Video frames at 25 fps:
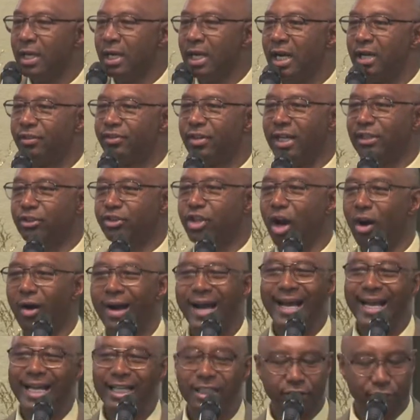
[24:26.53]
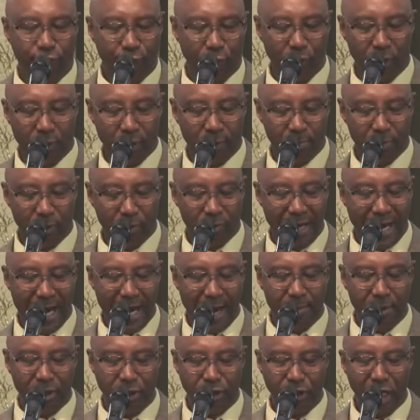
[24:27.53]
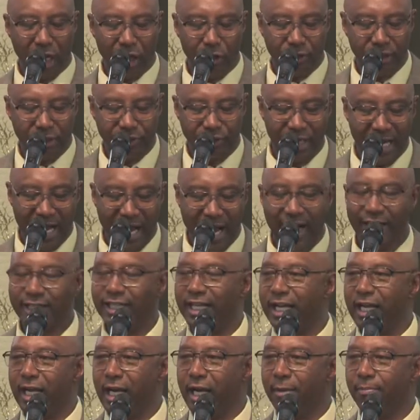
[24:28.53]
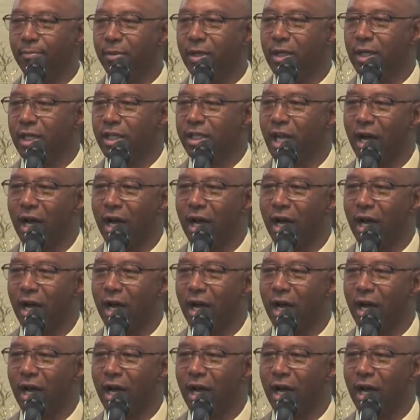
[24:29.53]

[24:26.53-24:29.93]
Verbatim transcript: He says, Y'all asked for Barabbas, y'all desired him,